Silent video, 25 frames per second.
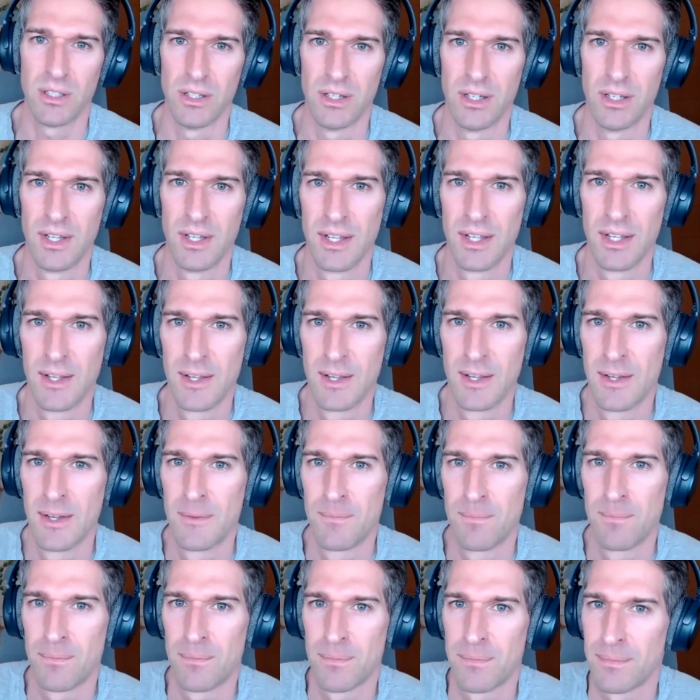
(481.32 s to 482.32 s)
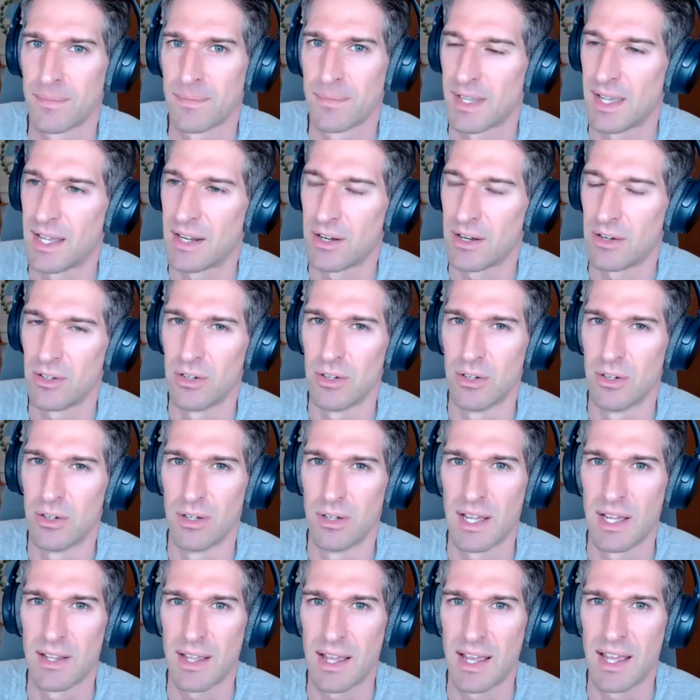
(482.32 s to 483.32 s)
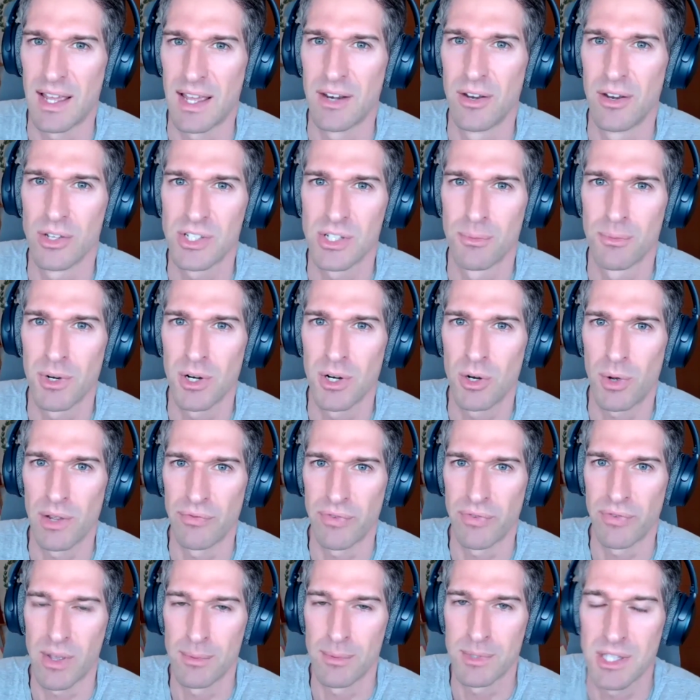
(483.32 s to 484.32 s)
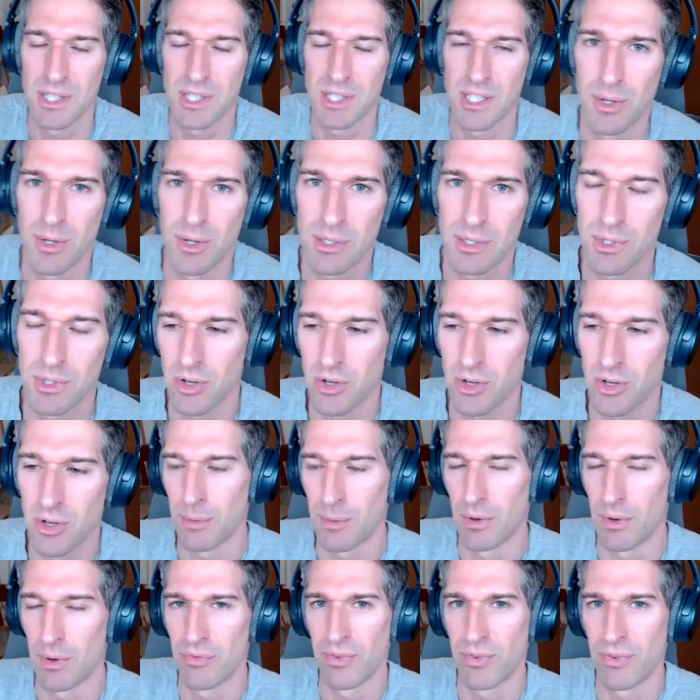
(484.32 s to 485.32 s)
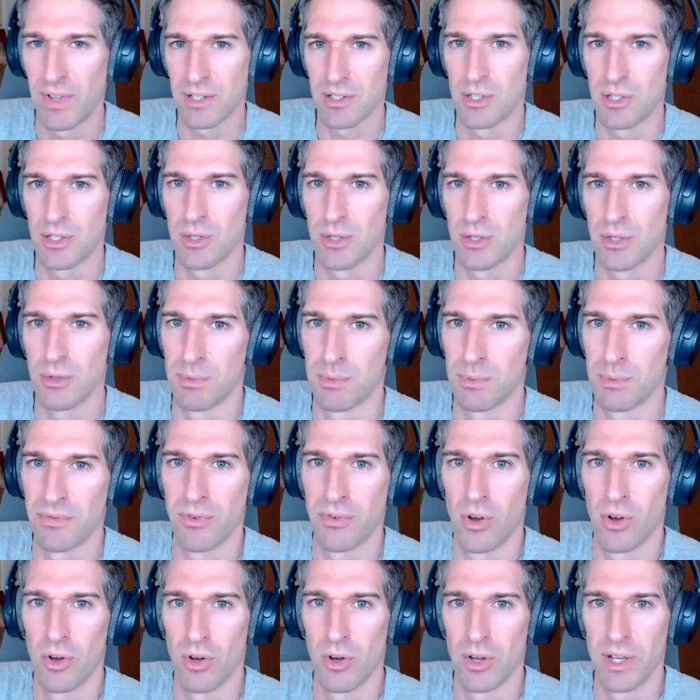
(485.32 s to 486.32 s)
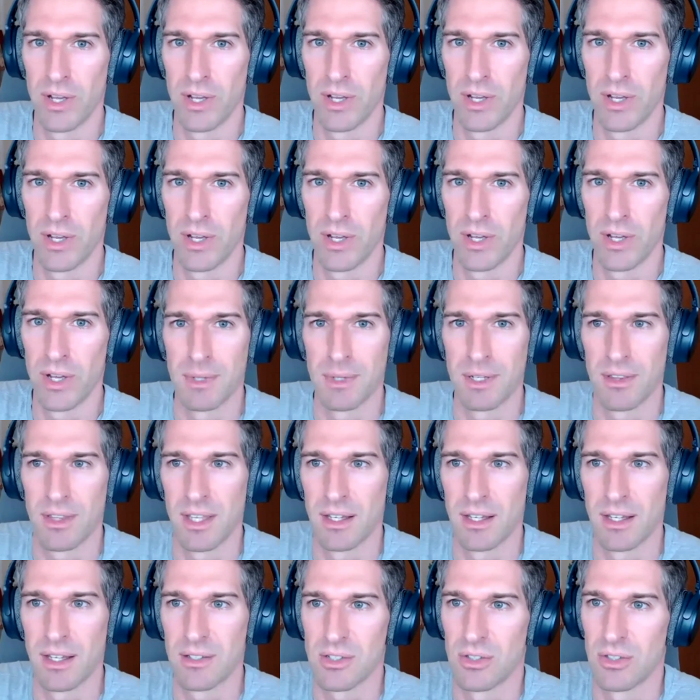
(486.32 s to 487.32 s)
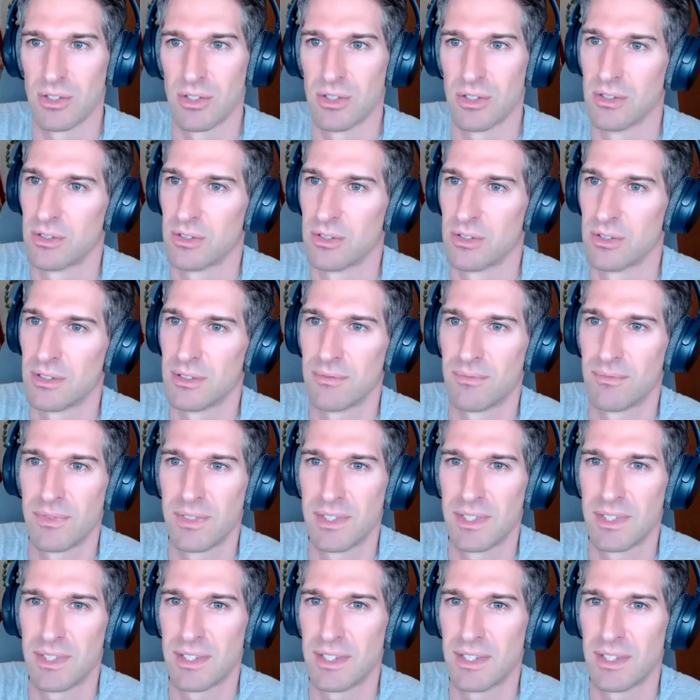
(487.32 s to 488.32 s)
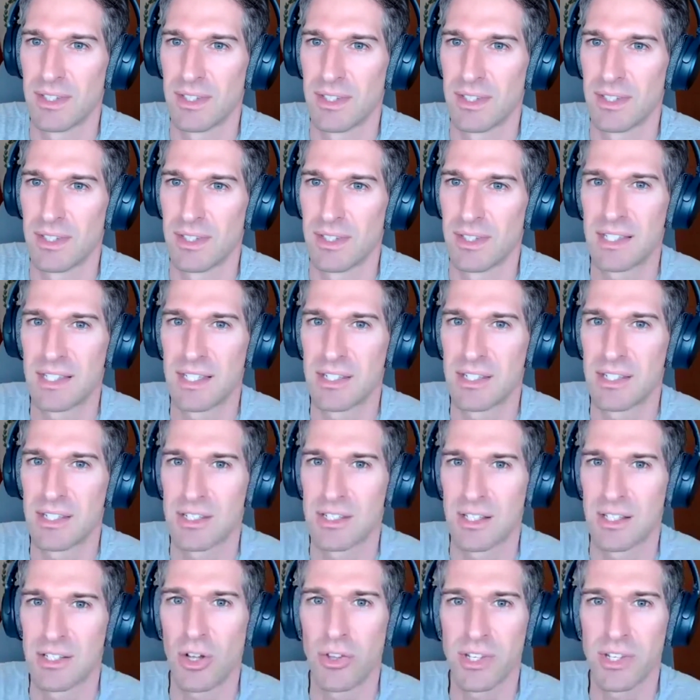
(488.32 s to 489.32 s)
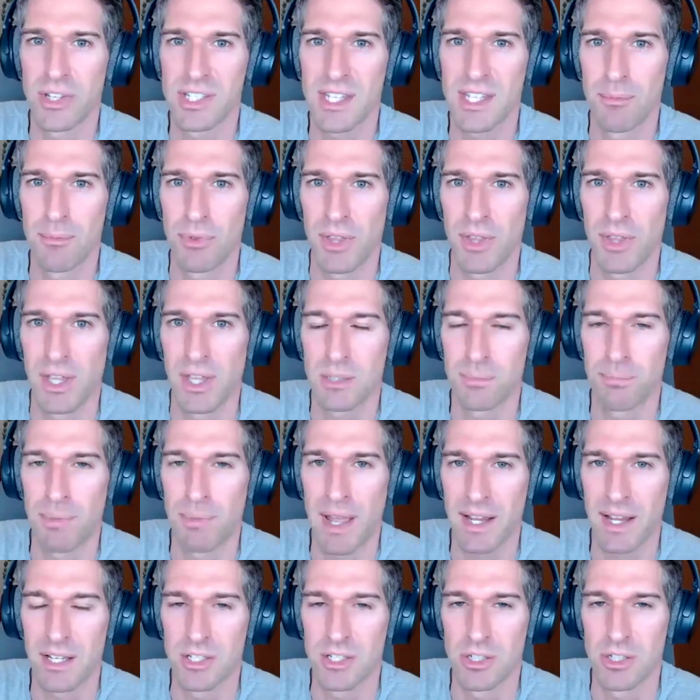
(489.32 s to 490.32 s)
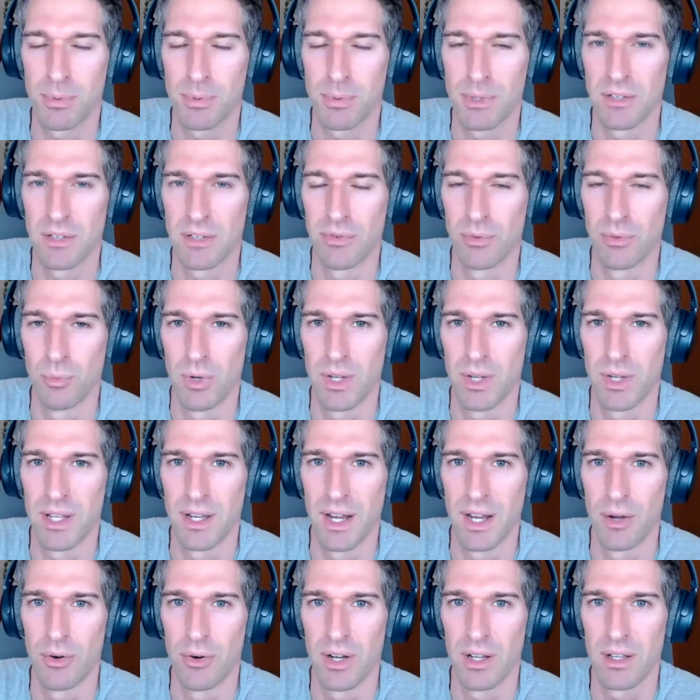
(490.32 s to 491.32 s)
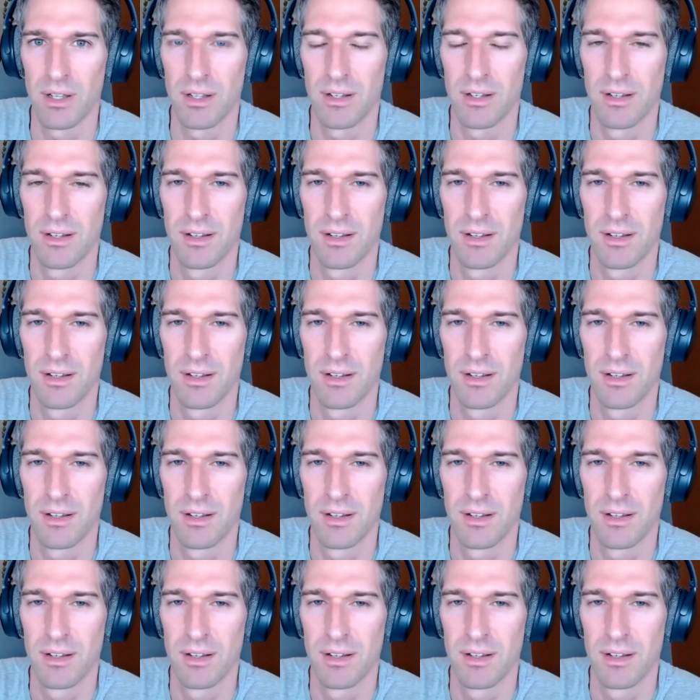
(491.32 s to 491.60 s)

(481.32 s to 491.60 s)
And I don't know. I know someone quite famous in the US was talking about fake news before AI was a big thing. So it's all the same thing, just packaged up in a different way now, right?